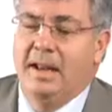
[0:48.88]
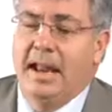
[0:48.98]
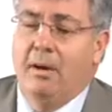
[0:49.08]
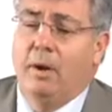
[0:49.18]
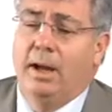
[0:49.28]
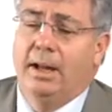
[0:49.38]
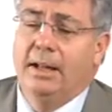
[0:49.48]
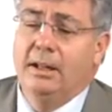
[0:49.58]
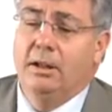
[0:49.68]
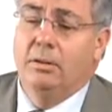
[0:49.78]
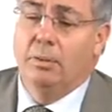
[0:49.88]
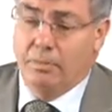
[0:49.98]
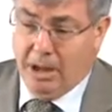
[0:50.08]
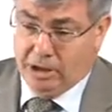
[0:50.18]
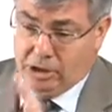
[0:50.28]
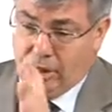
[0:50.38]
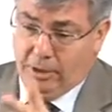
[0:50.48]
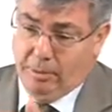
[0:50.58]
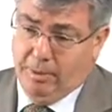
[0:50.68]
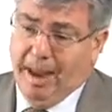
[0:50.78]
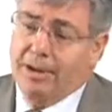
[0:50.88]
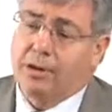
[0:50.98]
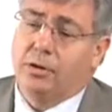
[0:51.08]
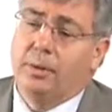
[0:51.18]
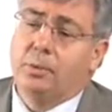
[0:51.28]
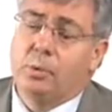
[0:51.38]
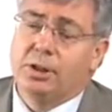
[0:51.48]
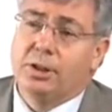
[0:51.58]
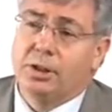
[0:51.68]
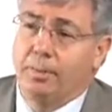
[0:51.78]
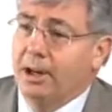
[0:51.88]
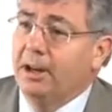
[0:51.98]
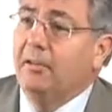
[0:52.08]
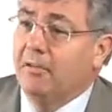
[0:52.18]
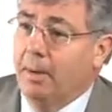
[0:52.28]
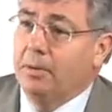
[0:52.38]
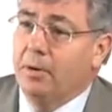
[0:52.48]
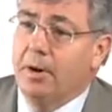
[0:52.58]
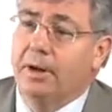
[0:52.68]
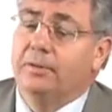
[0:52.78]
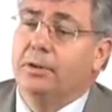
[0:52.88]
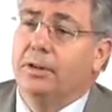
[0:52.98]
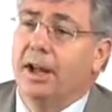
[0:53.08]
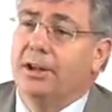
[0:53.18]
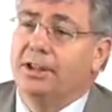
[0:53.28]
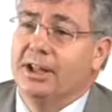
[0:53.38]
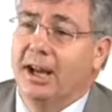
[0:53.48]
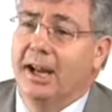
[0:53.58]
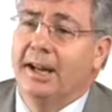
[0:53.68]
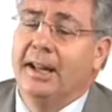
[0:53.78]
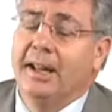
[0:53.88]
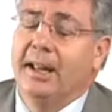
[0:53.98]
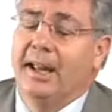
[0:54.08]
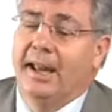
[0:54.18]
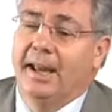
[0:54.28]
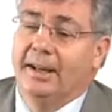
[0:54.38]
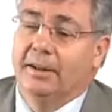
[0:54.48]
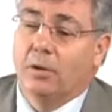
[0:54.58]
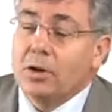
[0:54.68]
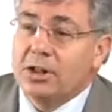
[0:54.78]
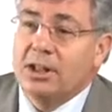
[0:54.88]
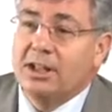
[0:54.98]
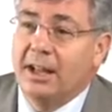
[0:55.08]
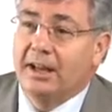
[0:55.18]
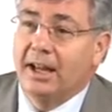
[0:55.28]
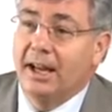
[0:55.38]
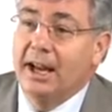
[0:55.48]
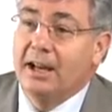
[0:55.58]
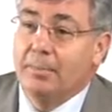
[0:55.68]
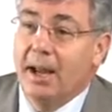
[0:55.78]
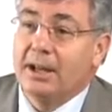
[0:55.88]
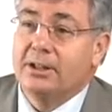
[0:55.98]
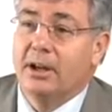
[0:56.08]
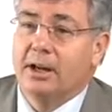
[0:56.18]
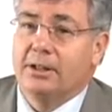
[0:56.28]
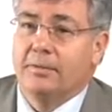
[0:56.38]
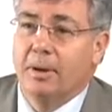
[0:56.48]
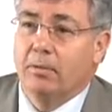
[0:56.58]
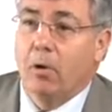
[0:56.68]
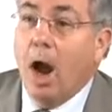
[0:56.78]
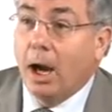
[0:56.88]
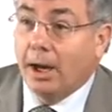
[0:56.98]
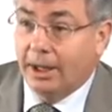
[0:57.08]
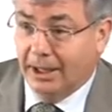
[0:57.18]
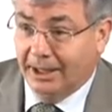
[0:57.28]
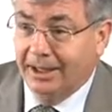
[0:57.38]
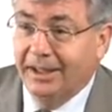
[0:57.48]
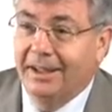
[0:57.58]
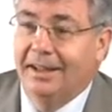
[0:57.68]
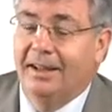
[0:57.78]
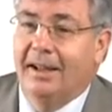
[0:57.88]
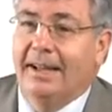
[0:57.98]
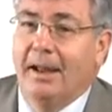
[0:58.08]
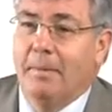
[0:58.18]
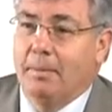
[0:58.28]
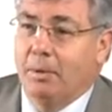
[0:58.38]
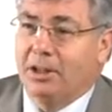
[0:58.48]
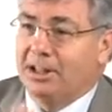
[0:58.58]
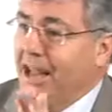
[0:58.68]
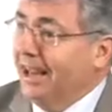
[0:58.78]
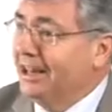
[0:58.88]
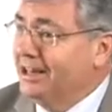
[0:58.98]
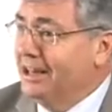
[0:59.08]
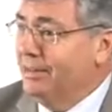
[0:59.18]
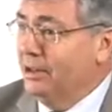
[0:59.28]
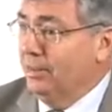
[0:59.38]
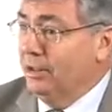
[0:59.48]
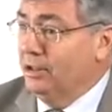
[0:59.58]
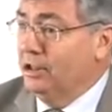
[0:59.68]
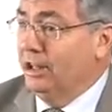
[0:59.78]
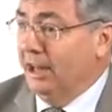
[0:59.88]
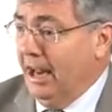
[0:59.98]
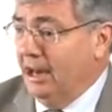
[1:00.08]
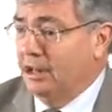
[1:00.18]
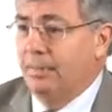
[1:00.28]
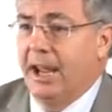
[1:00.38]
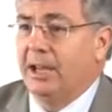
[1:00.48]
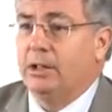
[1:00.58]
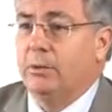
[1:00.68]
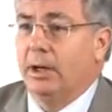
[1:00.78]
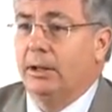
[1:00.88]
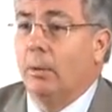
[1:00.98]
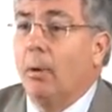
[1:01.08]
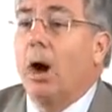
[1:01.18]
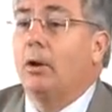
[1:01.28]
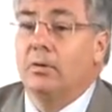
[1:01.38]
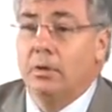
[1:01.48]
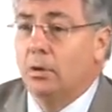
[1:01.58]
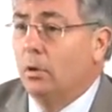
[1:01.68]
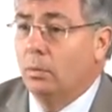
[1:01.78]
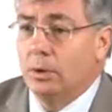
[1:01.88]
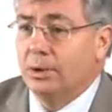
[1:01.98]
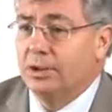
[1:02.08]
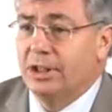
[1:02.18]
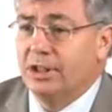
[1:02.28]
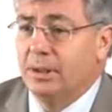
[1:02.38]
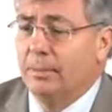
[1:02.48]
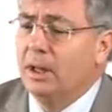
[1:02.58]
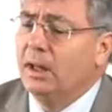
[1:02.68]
Now, uh, in the, the, as you said, the manuscript was submitted in February of mm-hmm. 2009, and of course, since then, Canadian bank stocks have been rocketing. Mm-hmm. I can't remember what exactly you said. I mean, you said Canada's banks were like a model for the whole world system.